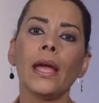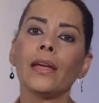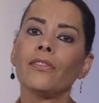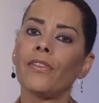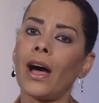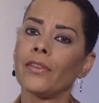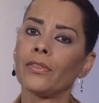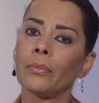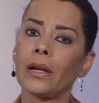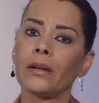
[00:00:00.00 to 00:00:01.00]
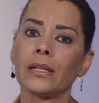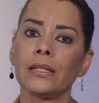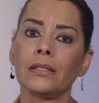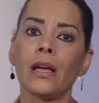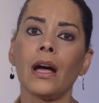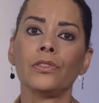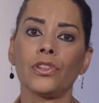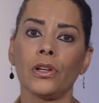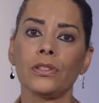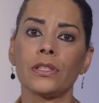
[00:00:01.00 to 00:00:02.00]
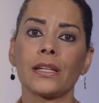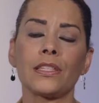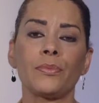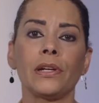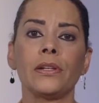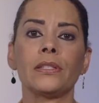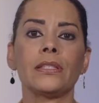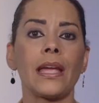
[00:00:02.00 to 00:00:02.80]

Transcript: in five American adults experienced